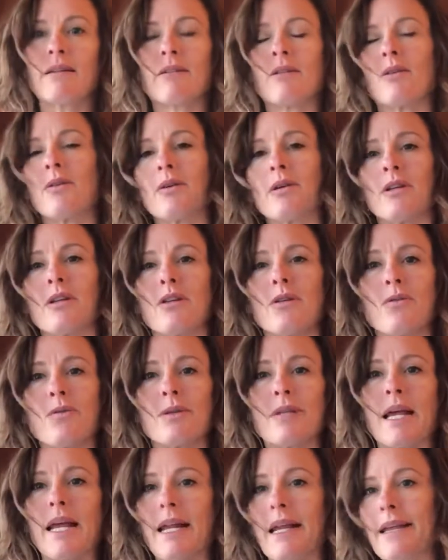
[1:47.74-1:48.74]
You could
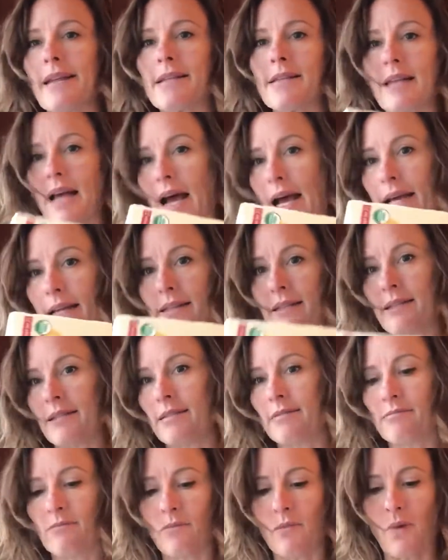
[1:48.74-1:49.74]
use any size
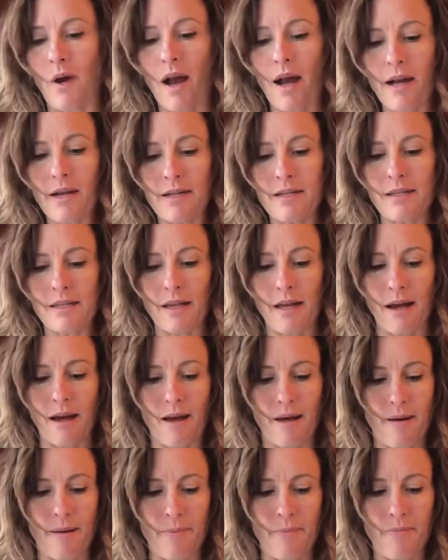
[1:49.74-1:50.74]
rocks.
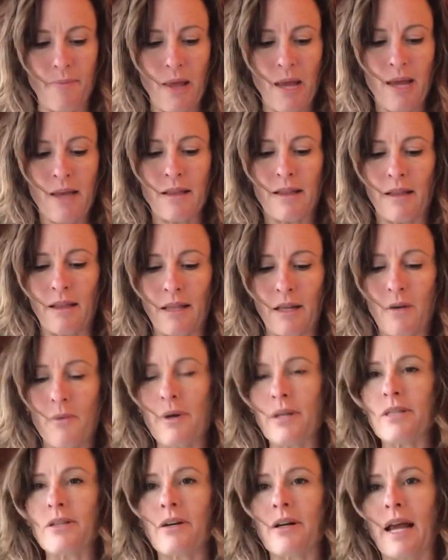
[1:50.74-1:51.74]
The little
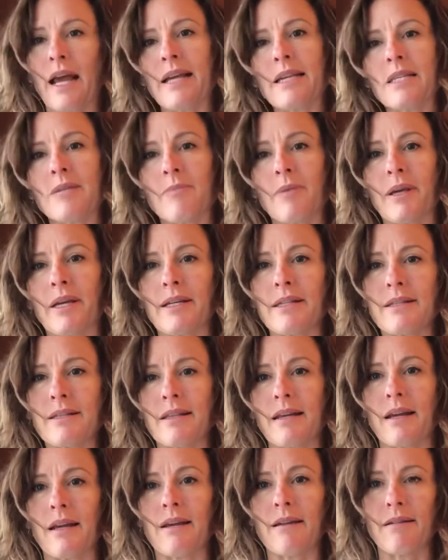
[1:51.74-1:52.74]
ones are nice because
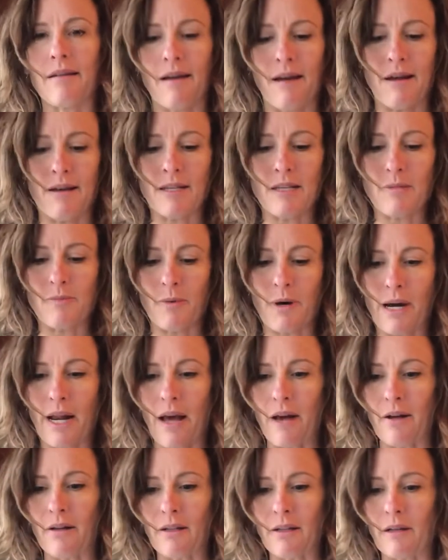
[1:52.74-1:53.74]
they spread
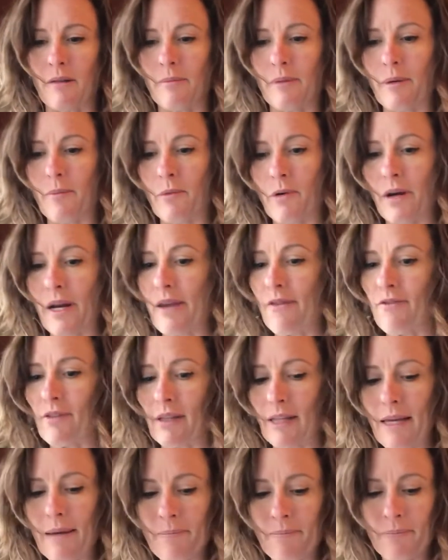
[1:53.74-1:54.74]
out a little bit more
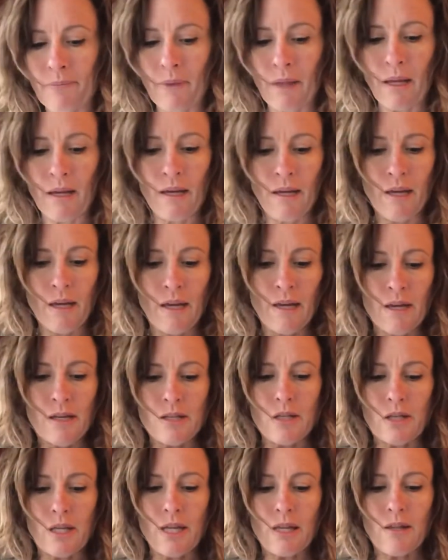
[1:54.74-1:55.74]
evenly.
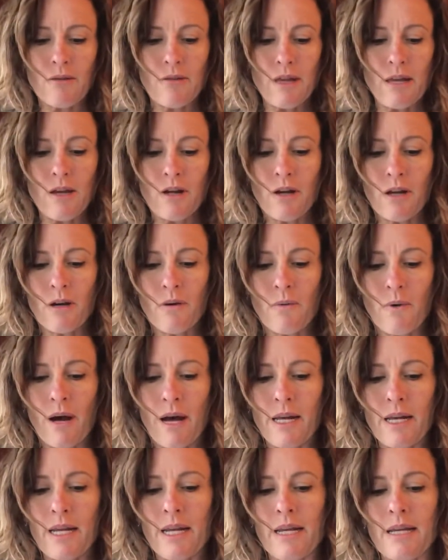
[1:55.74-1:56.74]
So the other thing you're gonna
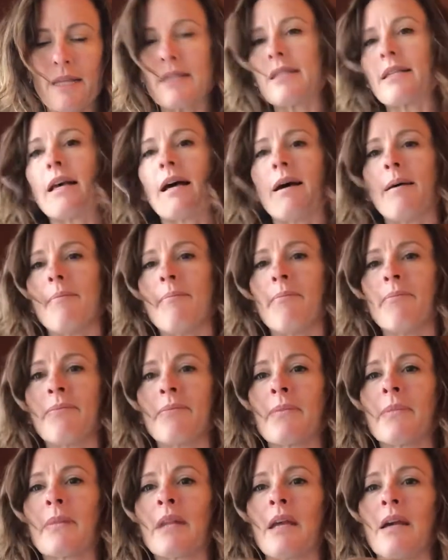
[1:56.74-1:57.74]
want is
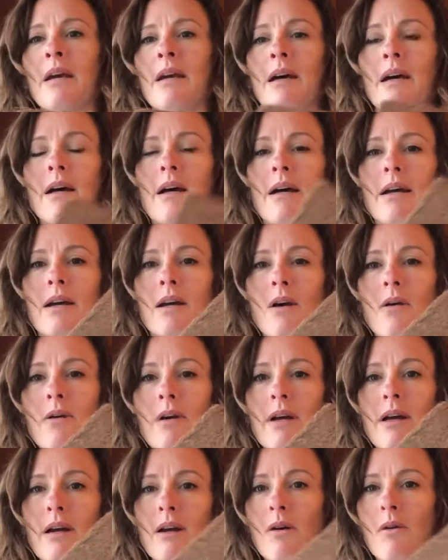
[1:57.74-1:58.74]

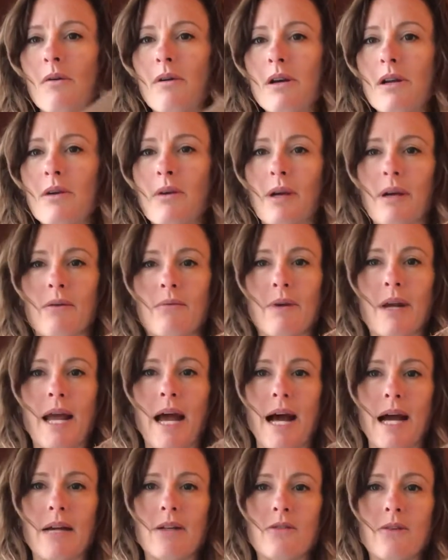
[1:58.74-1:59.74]
coconut coir. You can
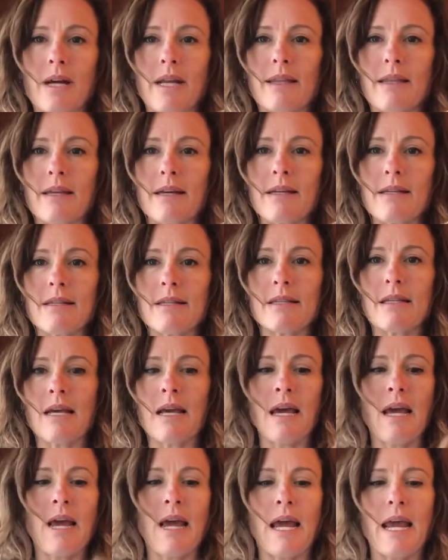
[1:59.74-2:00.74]
rehydrate this
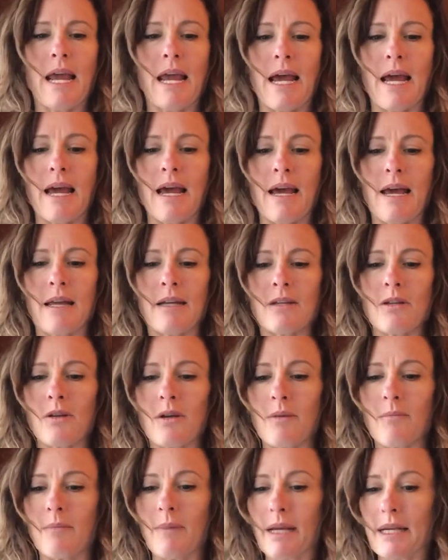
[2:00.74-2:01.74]
and you
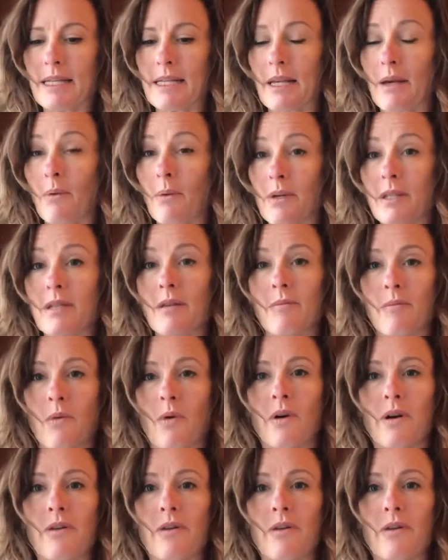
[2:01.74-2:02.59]
can mix it with some more